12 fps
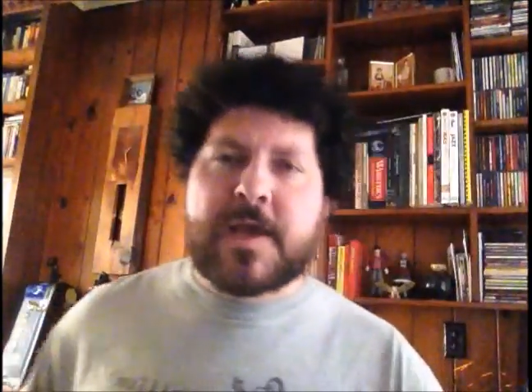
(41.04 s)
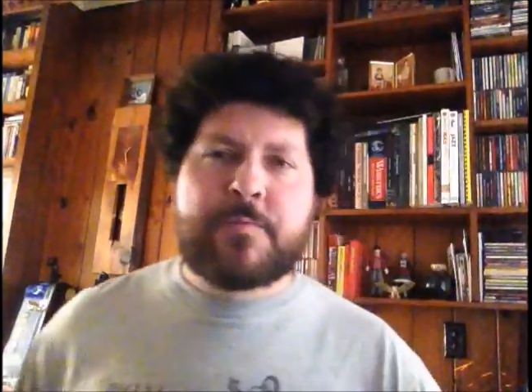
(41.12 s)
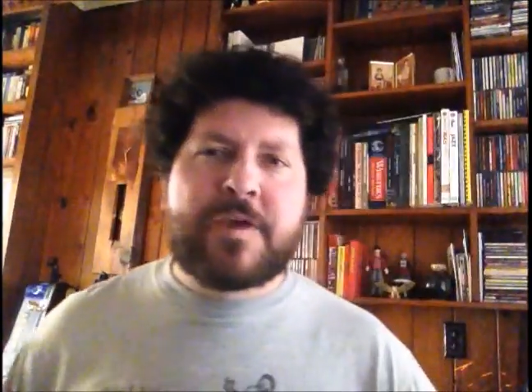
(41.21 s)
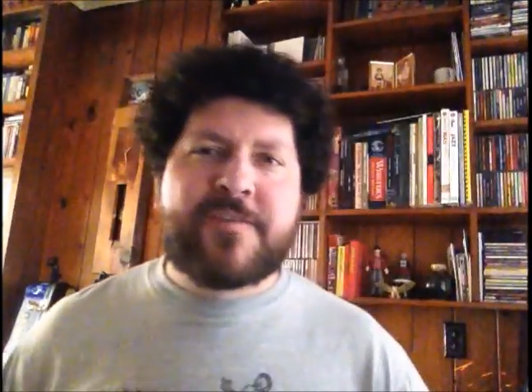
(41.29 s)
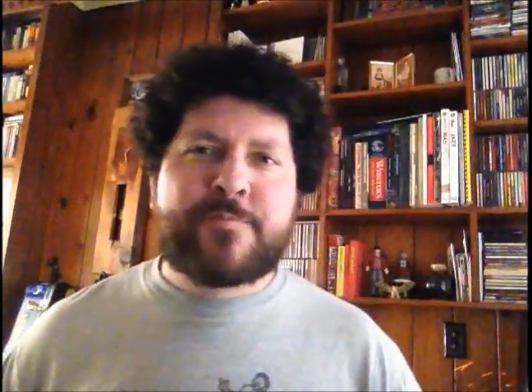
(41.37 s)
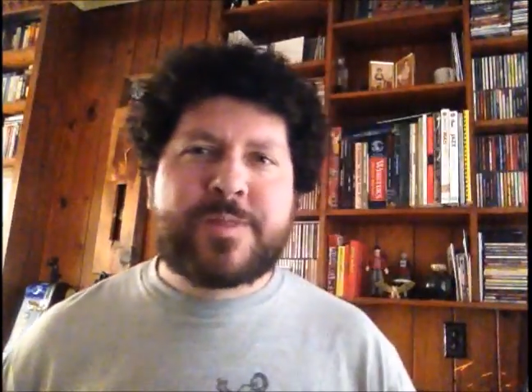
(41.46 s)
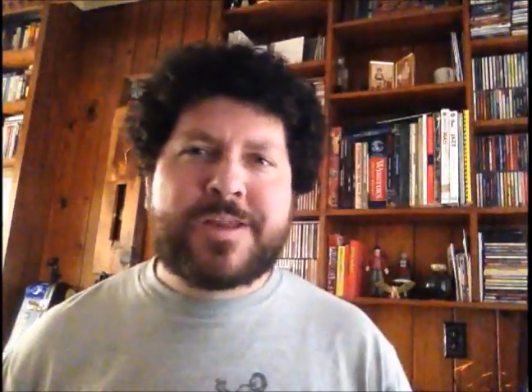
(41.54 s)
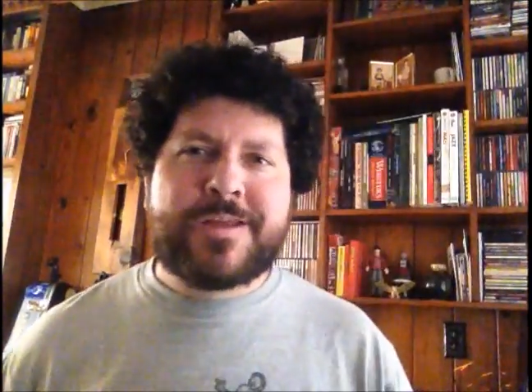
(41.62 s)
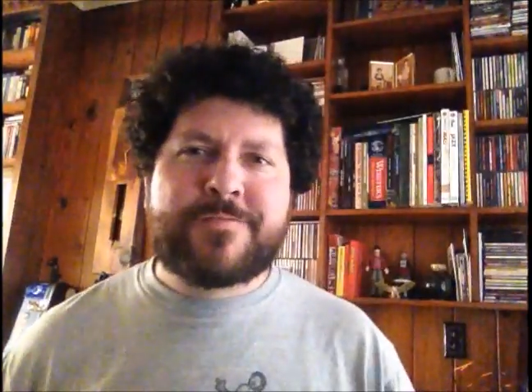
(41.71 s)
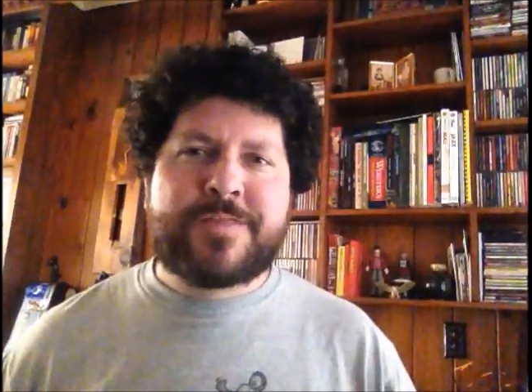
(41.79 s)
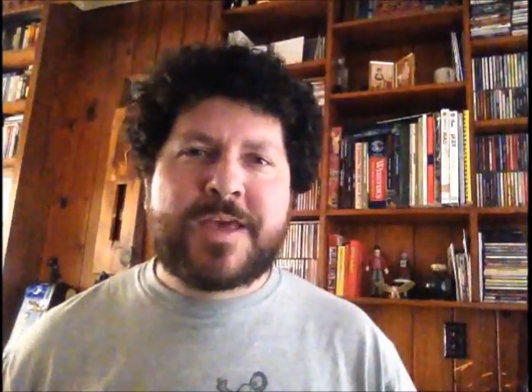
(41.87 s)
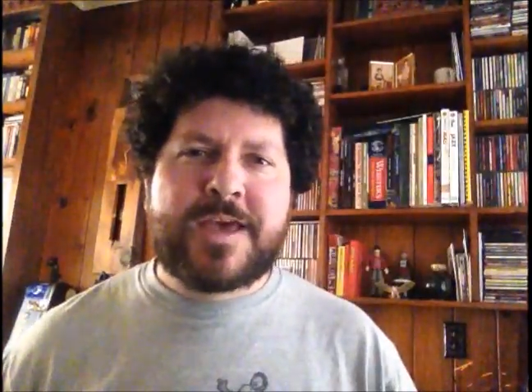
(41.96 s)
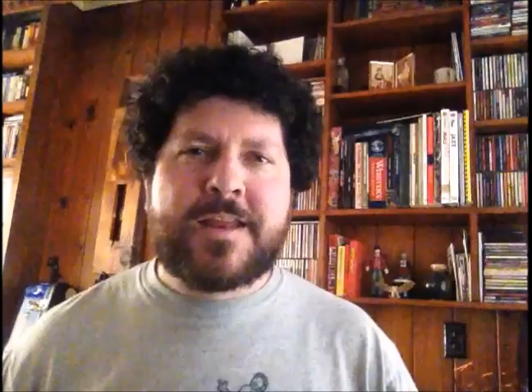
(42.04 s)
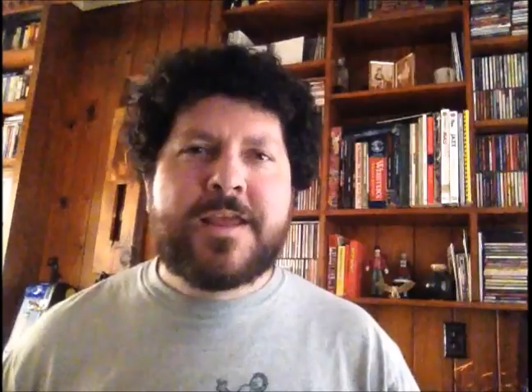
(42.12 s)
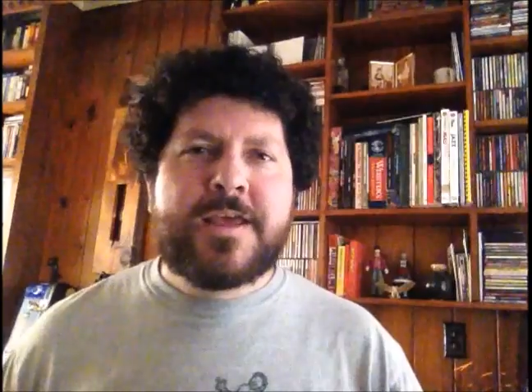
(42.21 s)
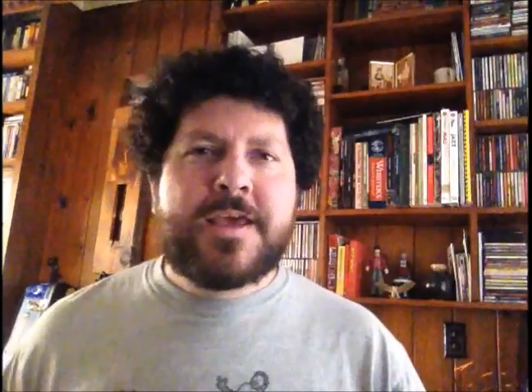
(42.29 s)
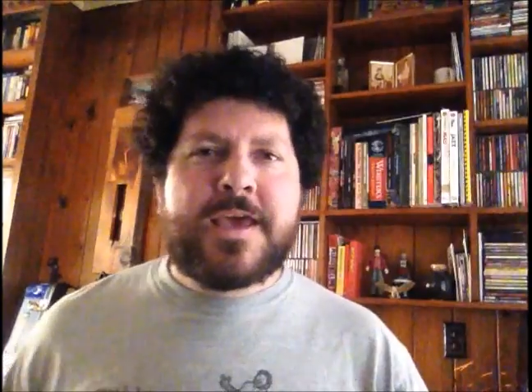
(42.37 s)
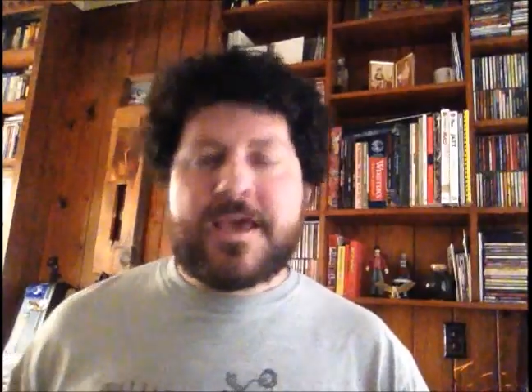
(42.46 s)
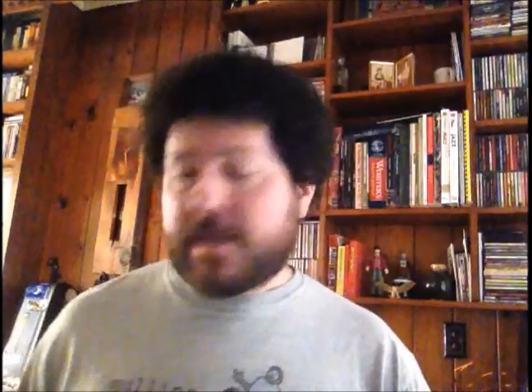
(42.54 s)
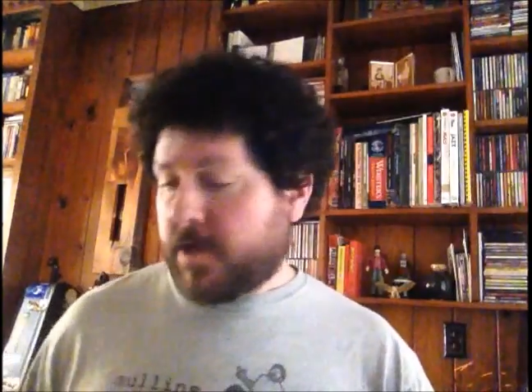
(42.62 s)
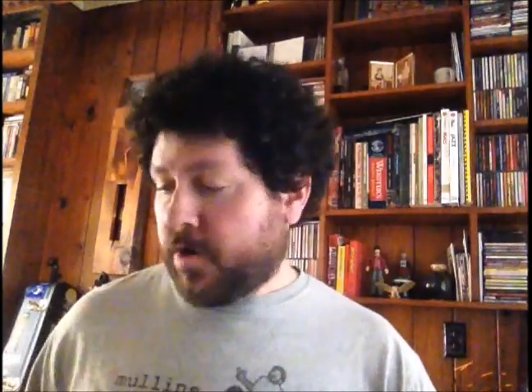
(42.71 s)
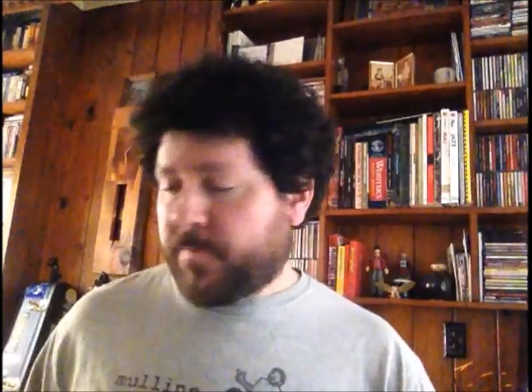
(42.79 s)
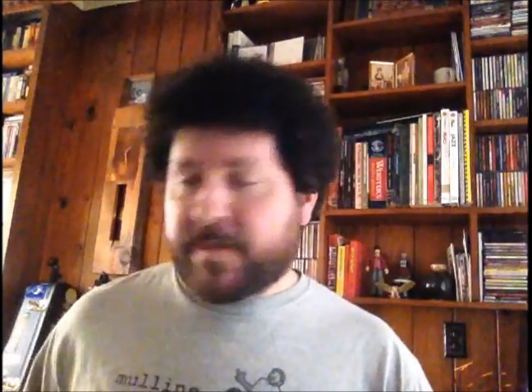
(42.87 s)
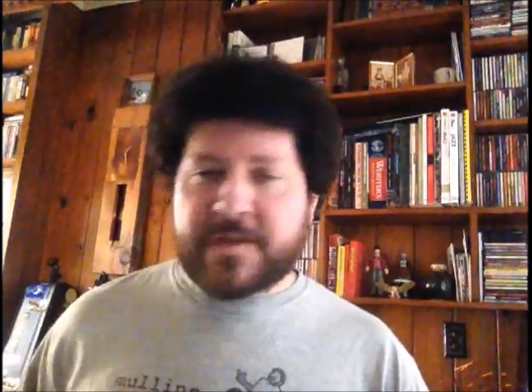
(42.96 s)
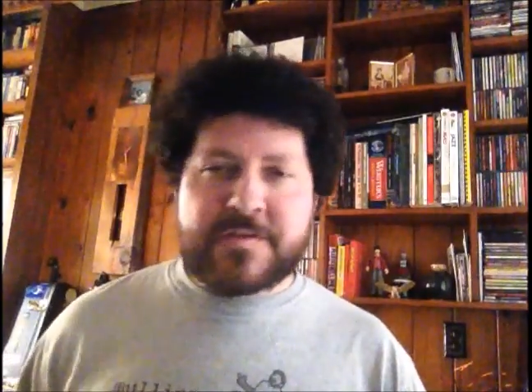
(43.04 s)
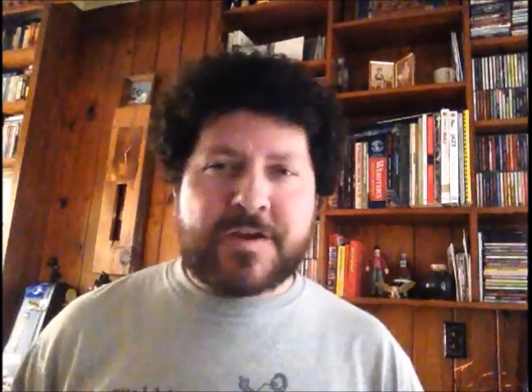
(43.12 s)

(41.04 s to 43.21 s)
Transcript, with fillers: And we have plenty of that. And I hope that